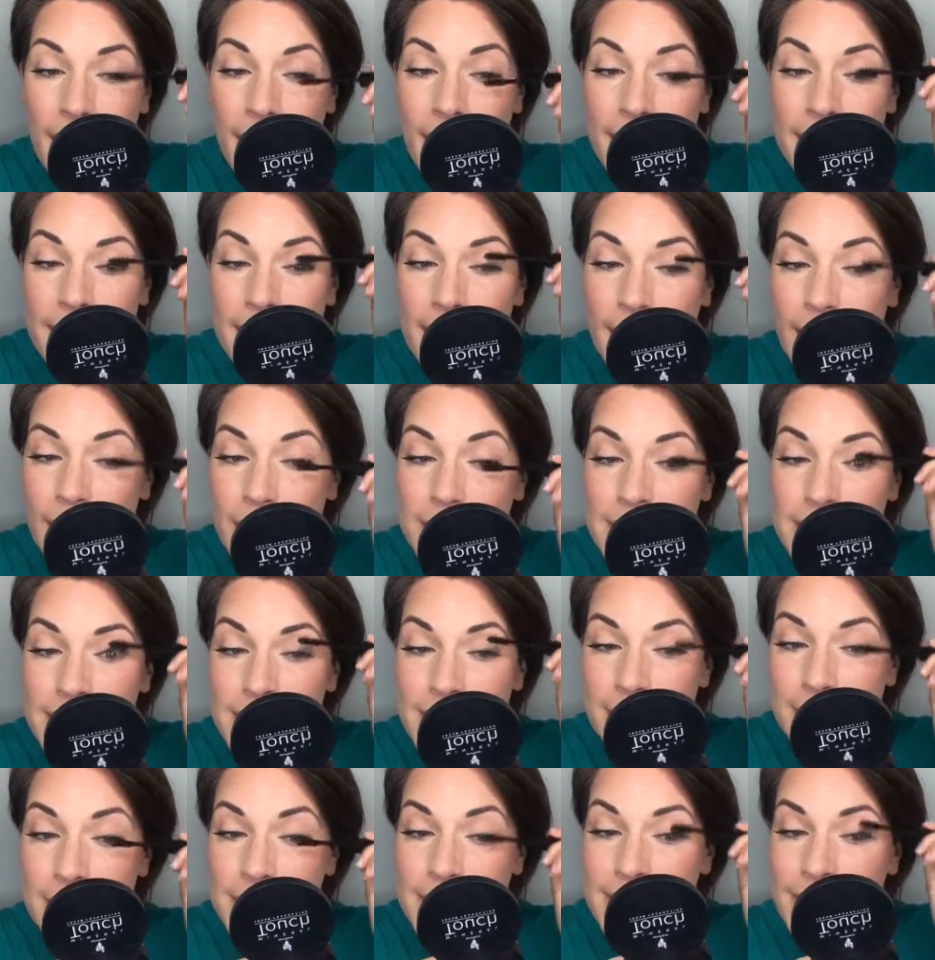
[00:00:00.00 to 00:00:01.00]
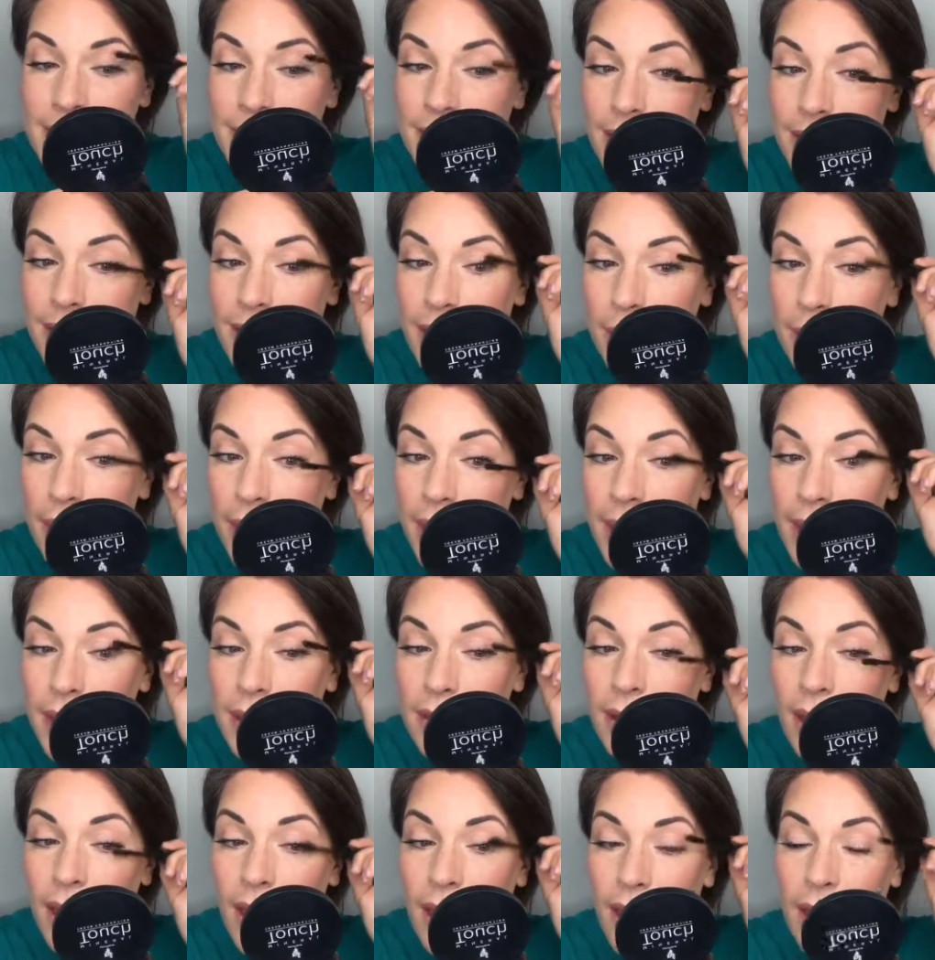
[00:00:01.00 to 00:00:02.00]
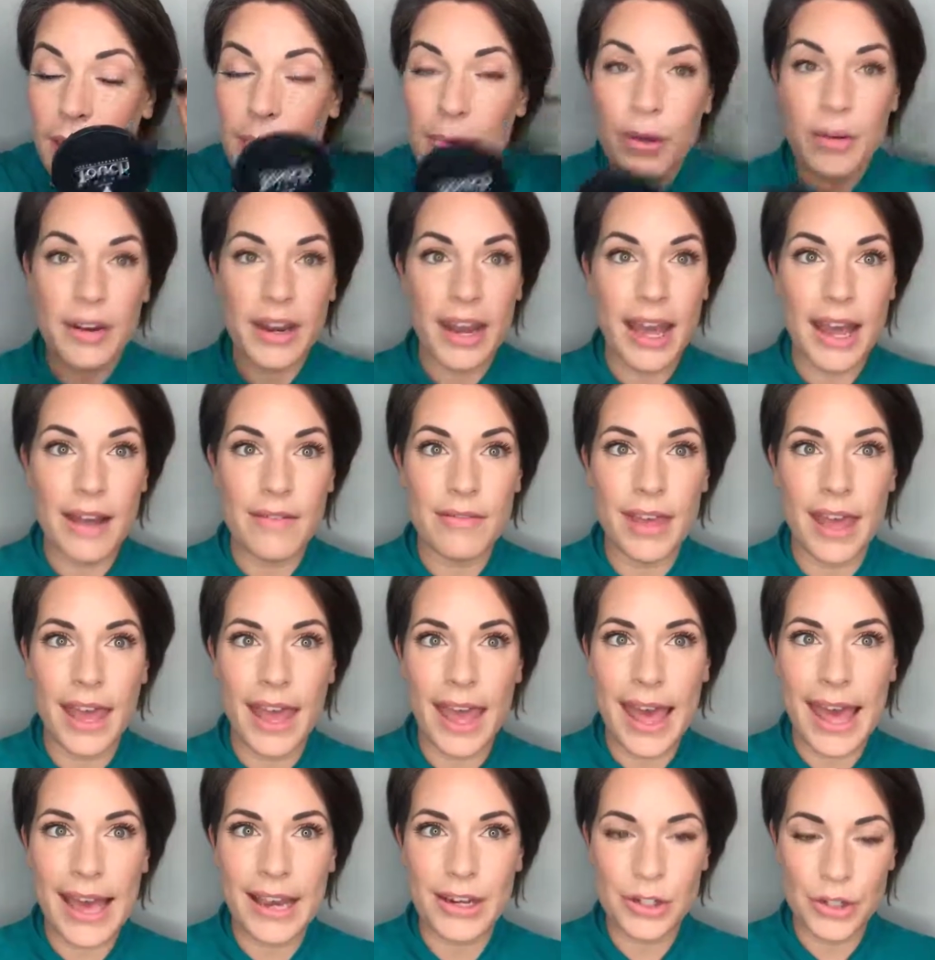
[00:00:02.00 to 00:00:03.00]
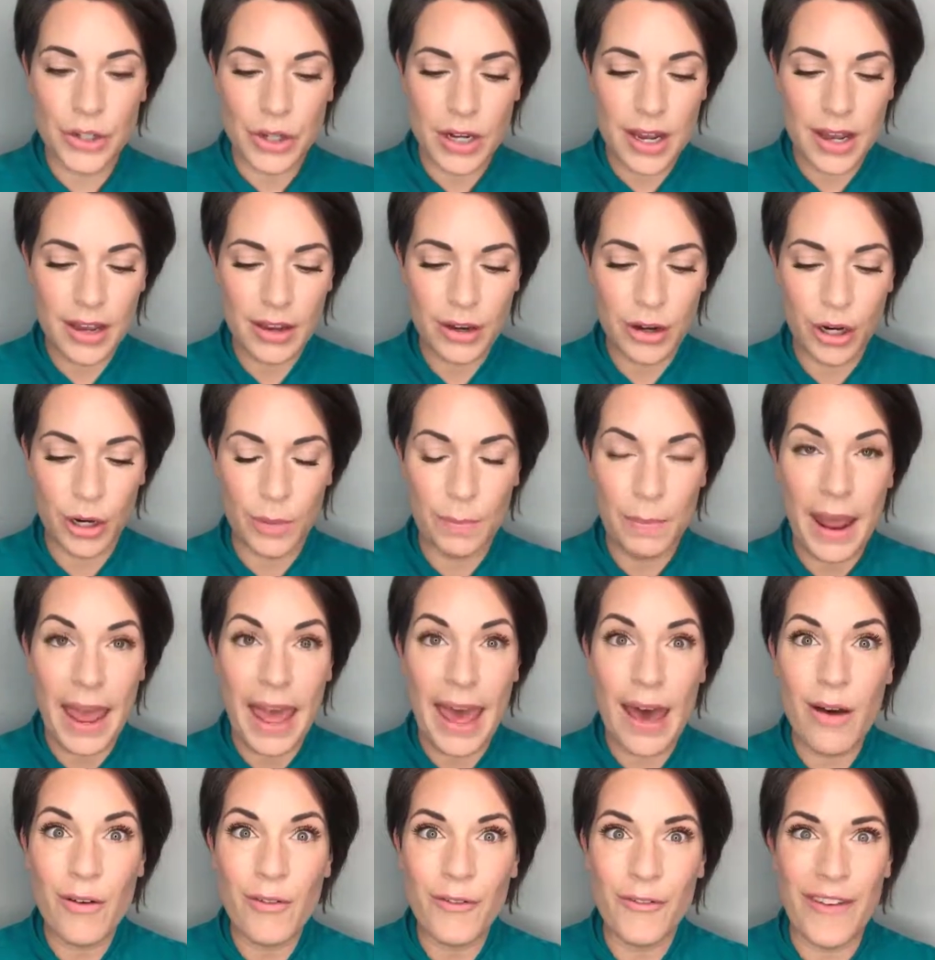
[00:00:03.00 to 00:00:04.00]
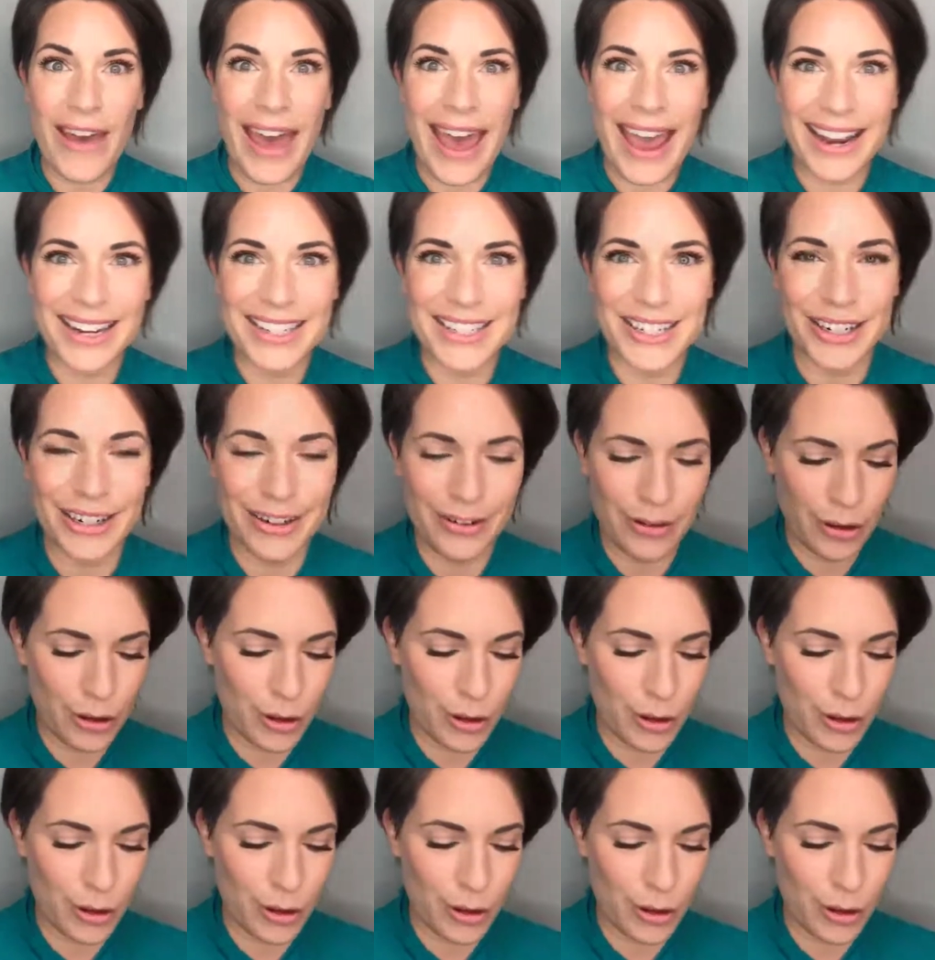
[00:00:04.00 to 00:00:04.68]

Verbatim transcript: And now since I'm sealing them in, I'm going to have that extra kerpow factor.